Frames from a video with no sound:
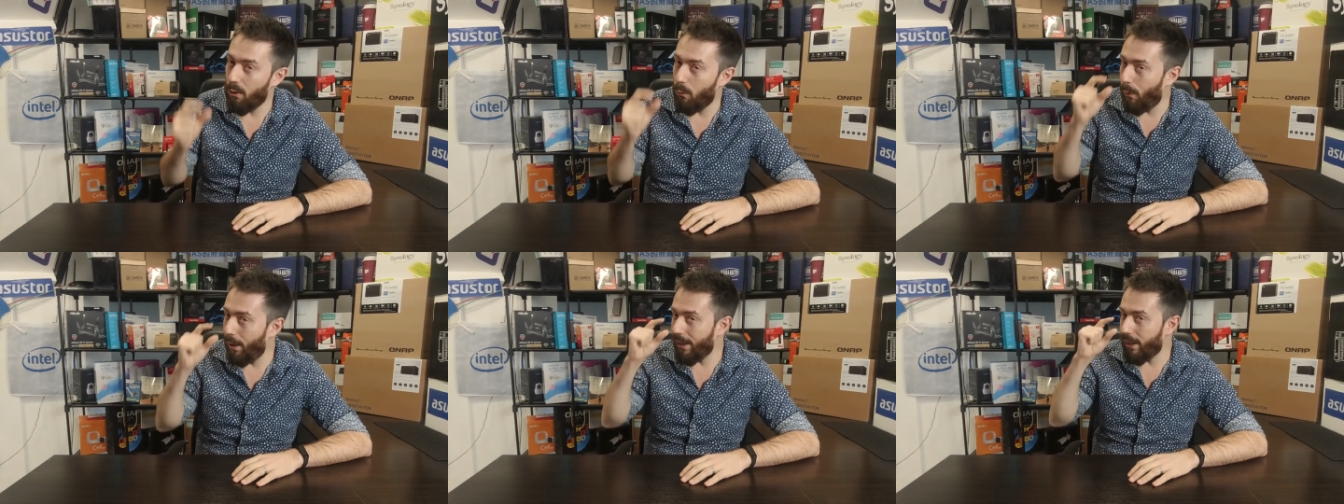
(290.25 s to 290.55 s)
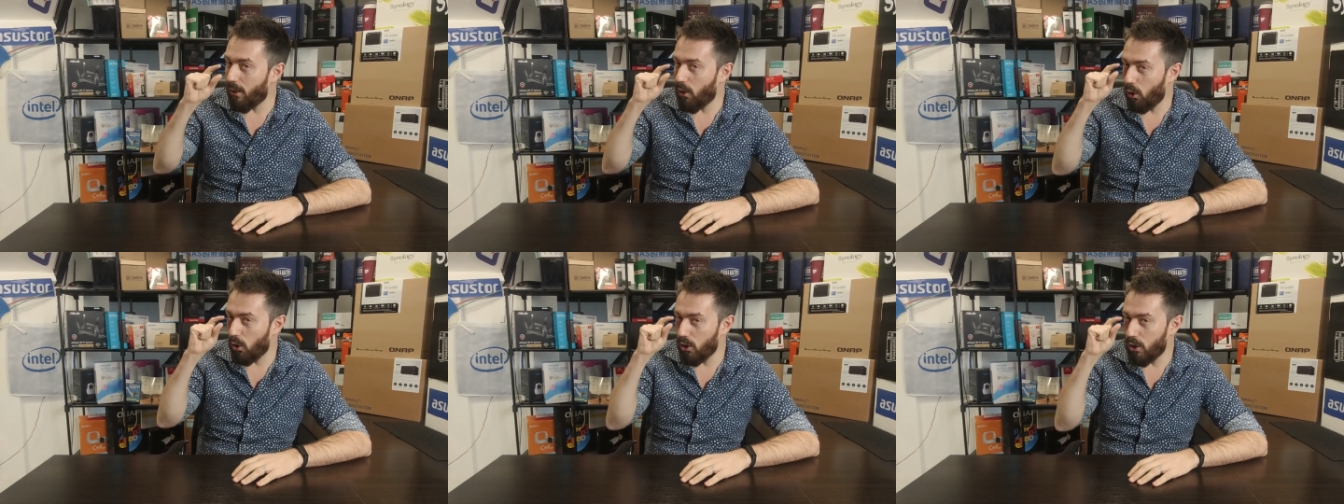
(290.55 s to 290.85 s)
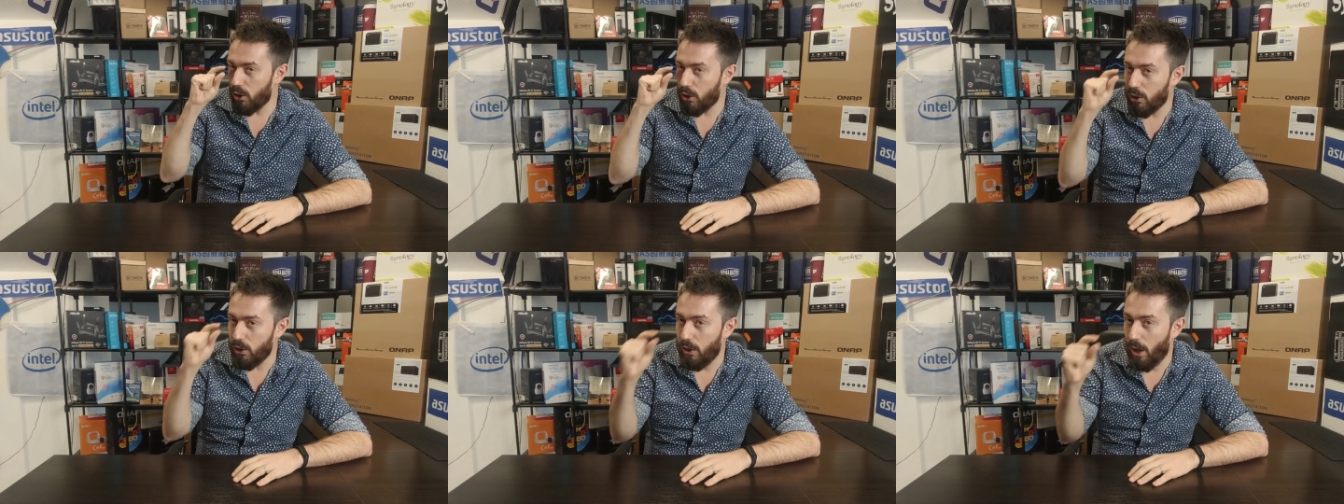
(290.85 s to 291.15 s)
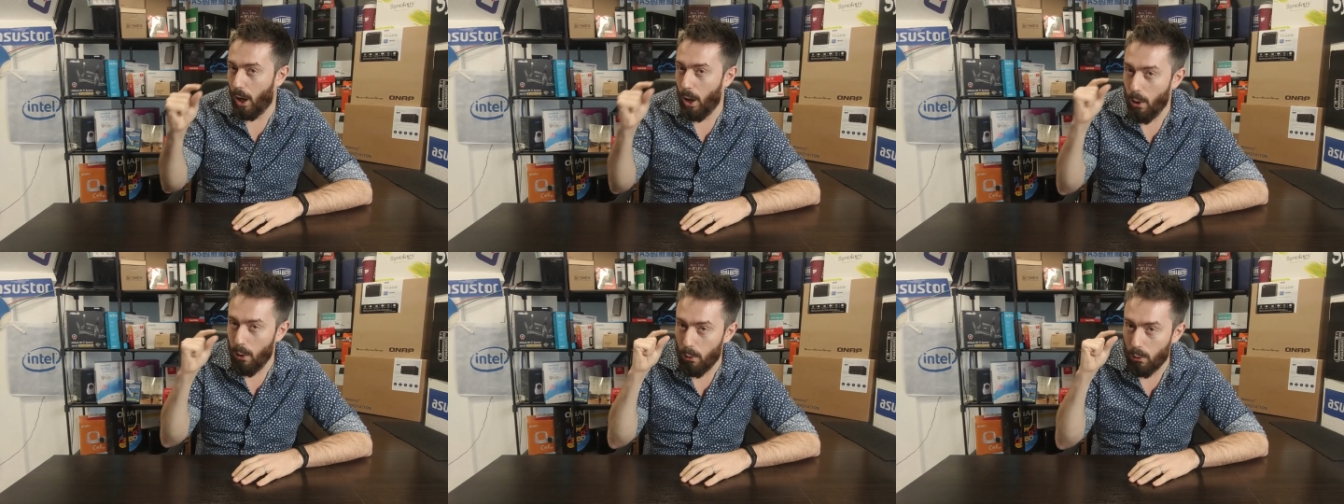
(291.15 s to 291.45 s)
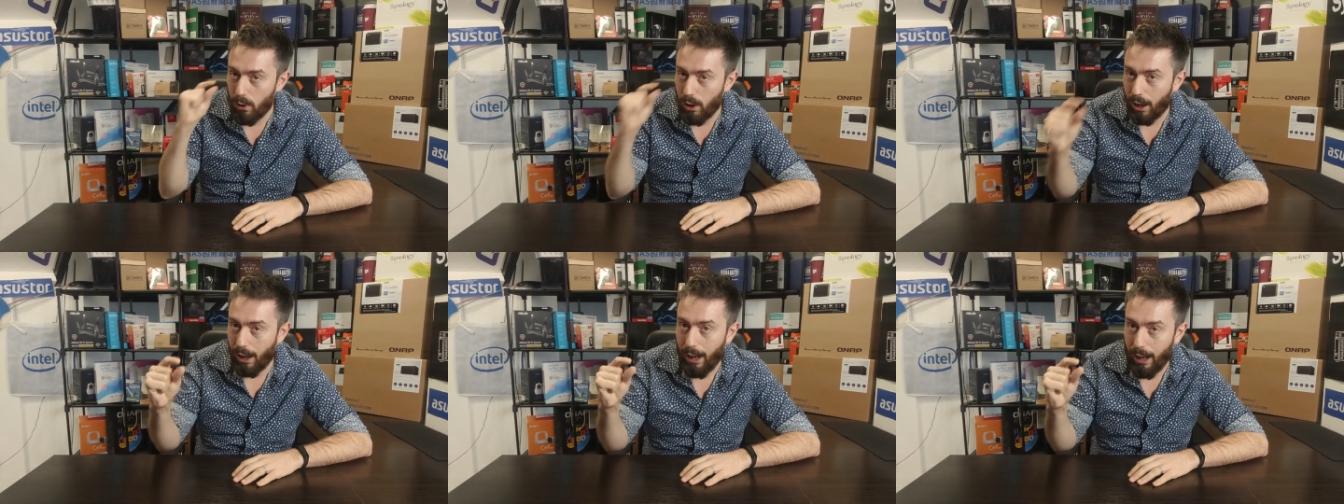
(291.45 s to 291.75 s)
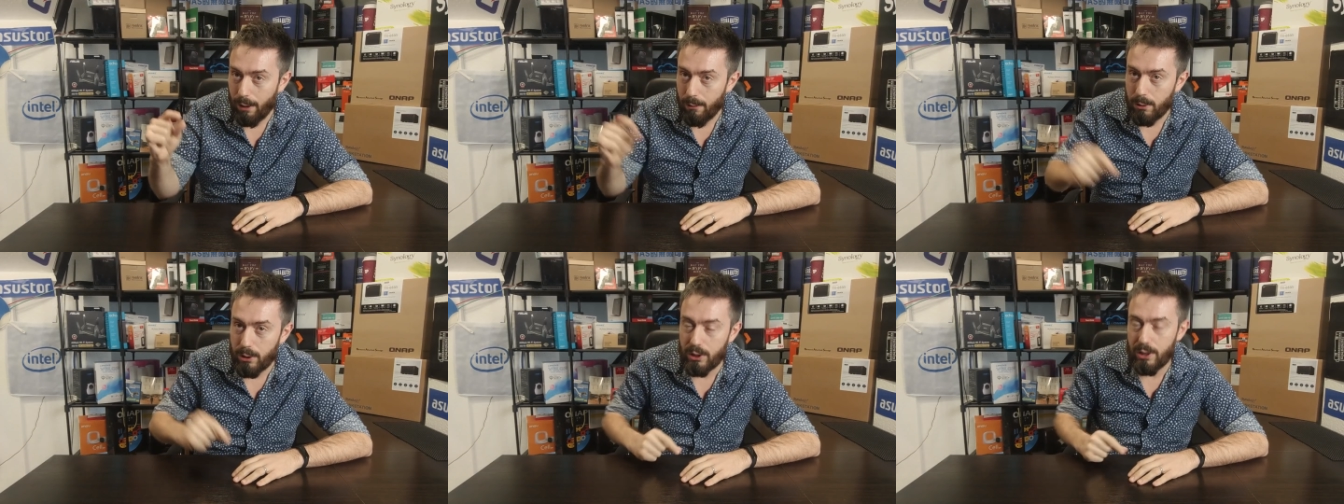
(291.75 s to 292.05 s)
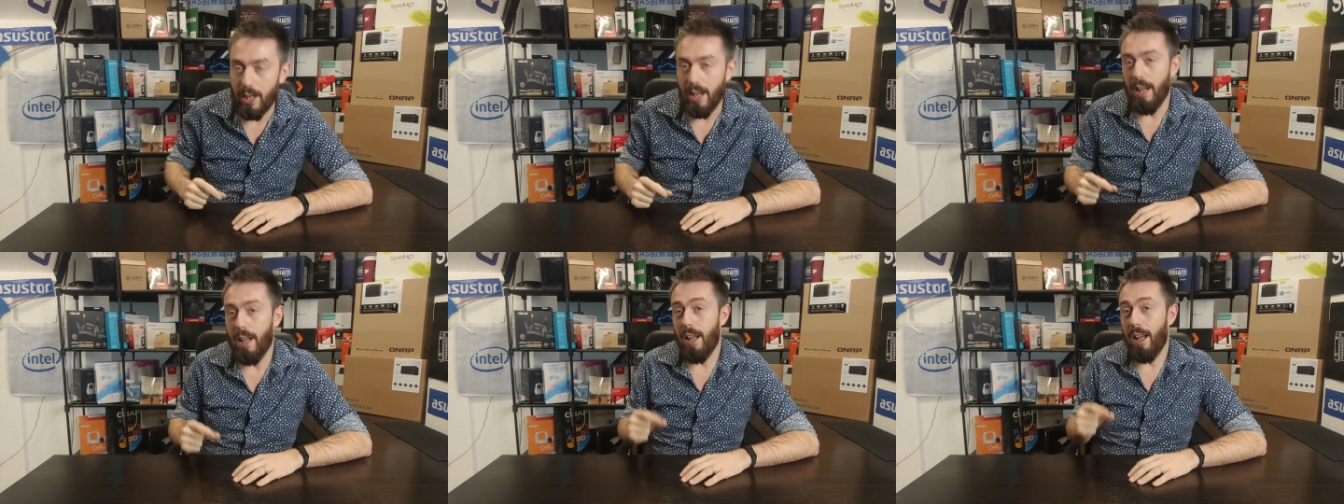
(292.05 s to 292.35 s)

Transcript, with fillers: the one that got so close.